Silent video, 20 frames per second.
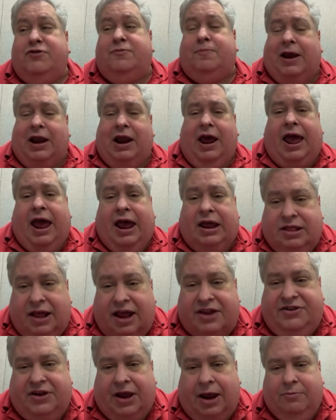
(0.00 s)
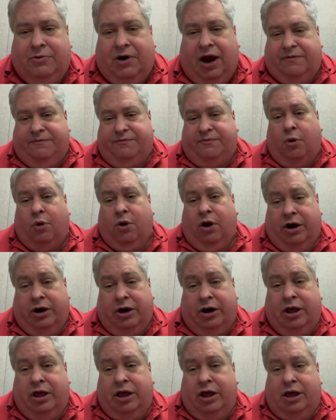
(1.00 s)
speed ahead, let's aim right for it,
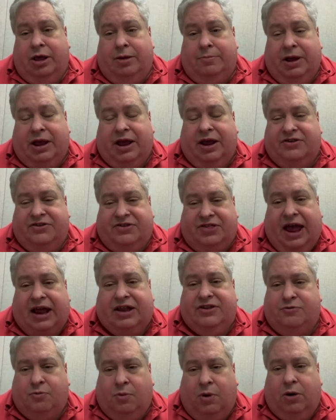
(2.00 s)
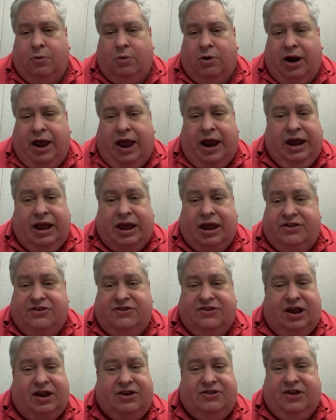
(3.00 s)
because that's where we're heading.
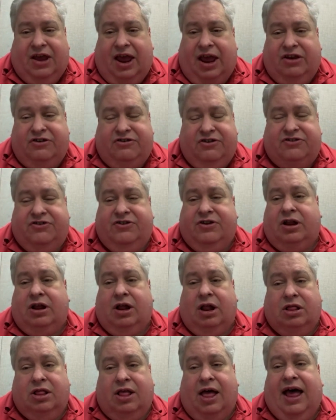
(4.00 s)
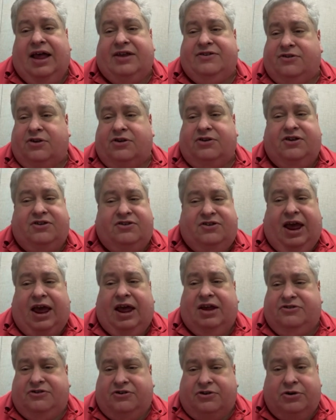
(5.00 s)
It's a just colossal
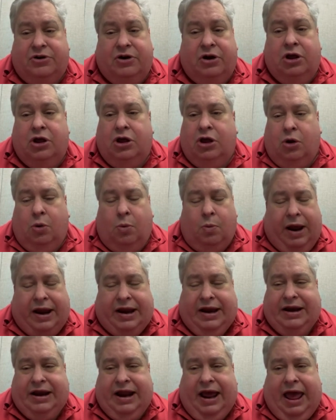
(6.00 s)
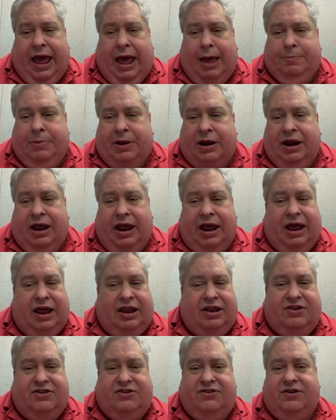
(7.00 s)
disaster waiting to happen
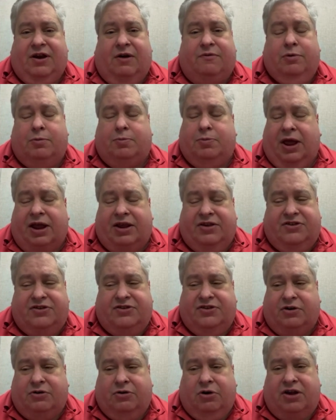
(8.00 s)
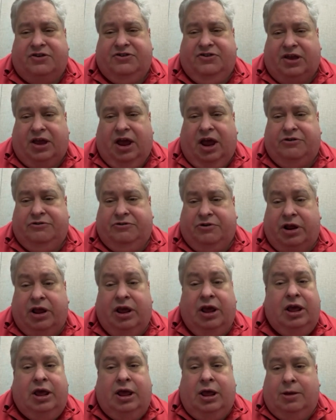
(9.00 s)
at several places across the country
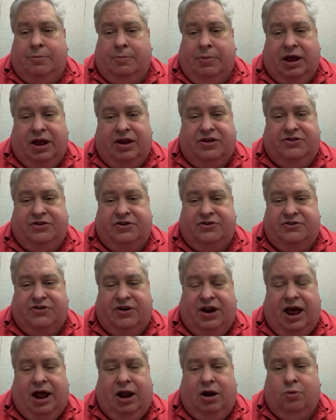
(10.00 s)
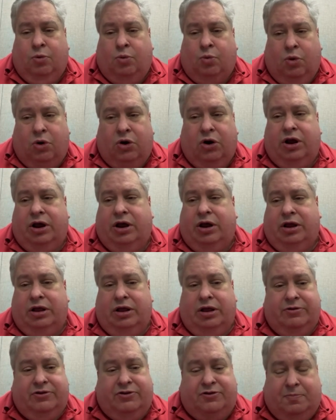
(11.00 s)
because there's not work
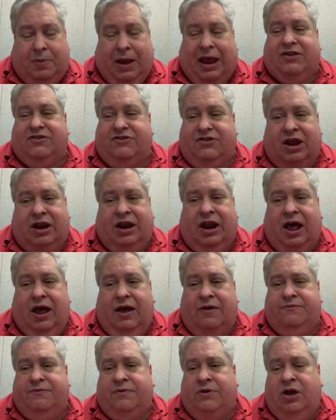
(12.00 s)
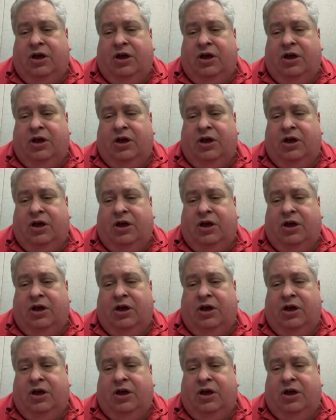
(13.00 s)
space enough